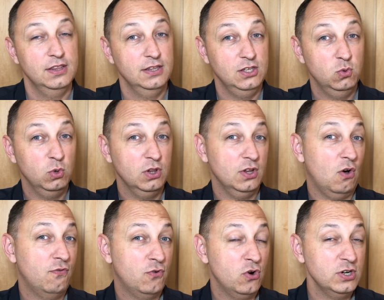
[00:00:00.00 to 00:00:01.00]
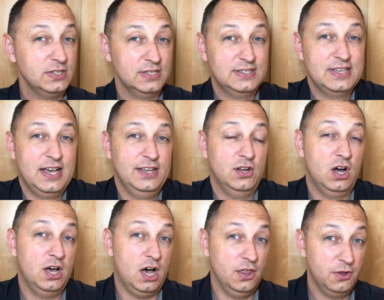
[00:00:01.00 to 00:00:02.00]
You will, of course, assign
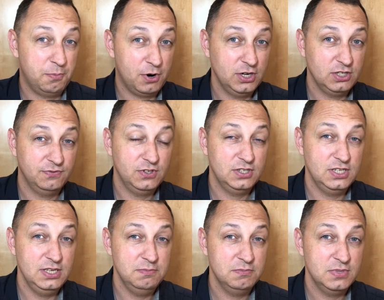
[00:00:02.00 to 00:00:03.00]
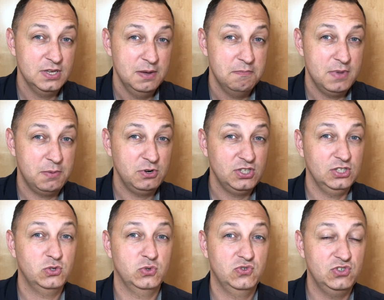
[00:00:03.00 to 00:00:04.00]
other parts of the team's members
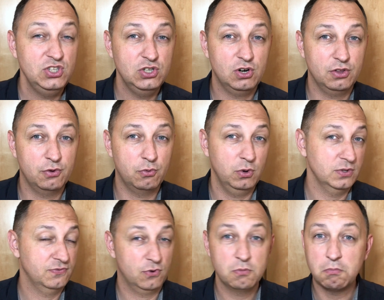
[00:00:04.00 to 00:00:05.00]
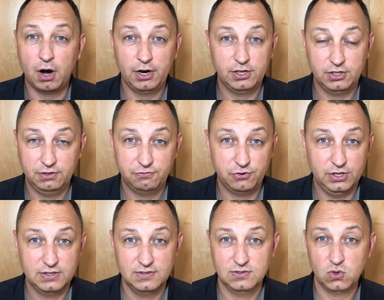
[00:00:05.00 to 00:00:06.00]
into senior other roles for marketing, for
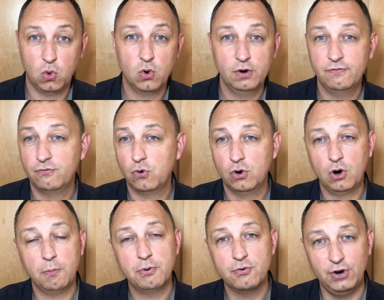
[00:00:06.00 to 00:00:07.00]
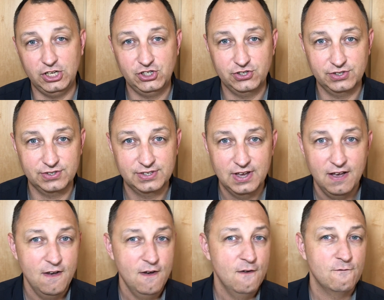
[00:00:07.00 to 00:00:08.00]
instance, or for operations,
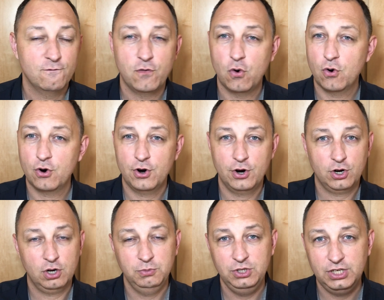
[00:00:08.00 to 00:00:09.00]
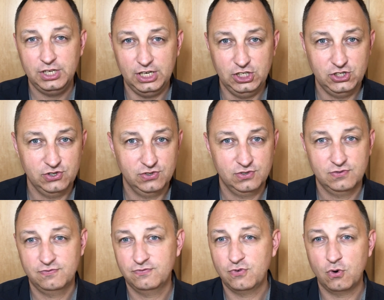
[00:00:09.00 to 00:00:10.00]
for communications,
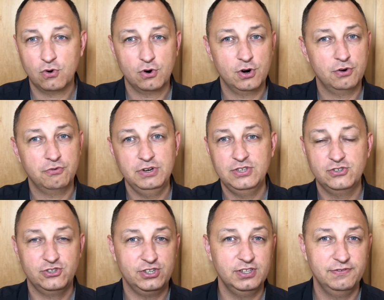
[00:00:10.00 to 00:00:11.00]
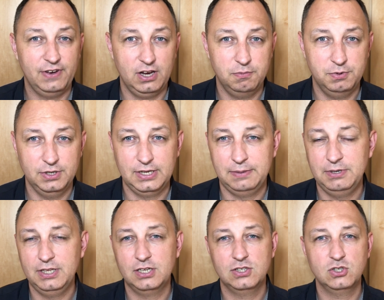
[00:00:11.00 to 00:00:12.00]
for research and development. I mean,
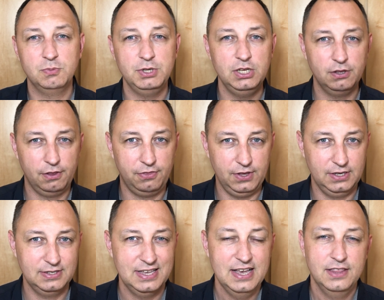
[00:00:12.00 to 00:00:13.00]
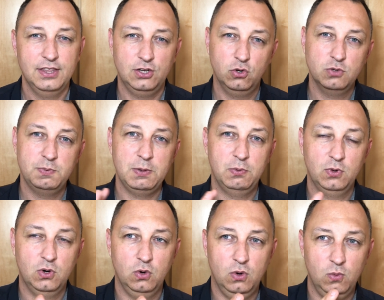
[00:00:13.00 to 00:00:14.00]
there are so many other things that those
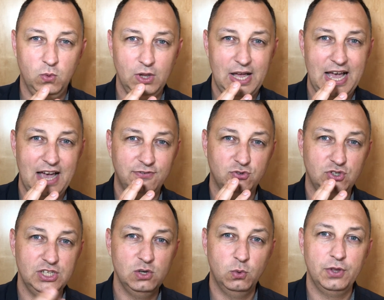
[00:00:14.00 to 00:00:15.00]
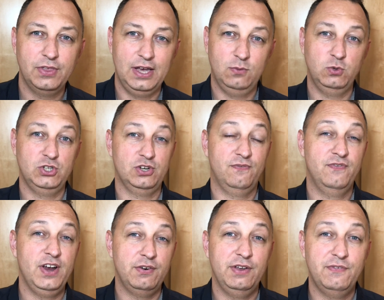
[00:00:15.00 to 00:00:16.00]
people will have to deal with and which are
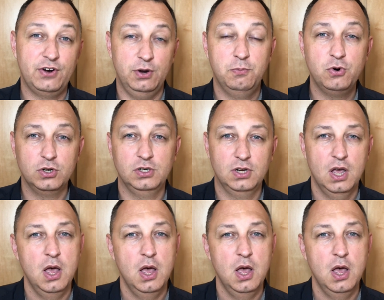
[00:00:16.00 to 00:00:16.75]
very, very important.